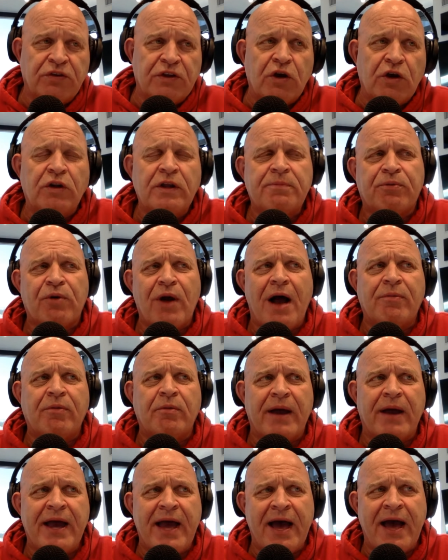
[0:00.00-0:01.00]
The only
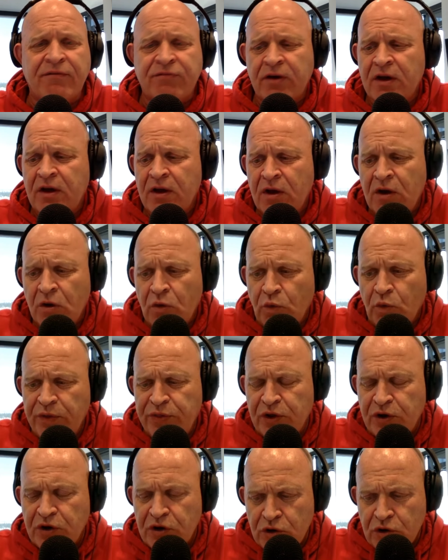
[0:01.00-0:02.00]
problem I have
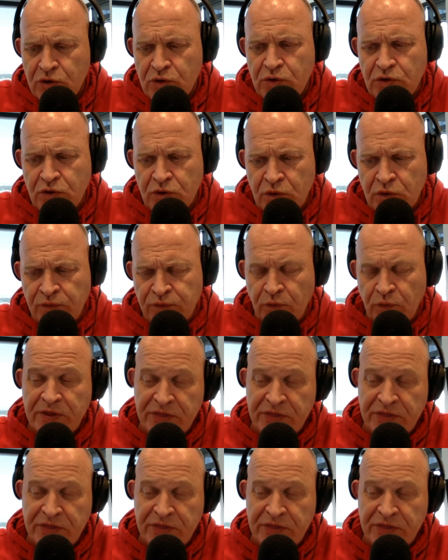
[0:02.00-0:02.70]
with the new uniform,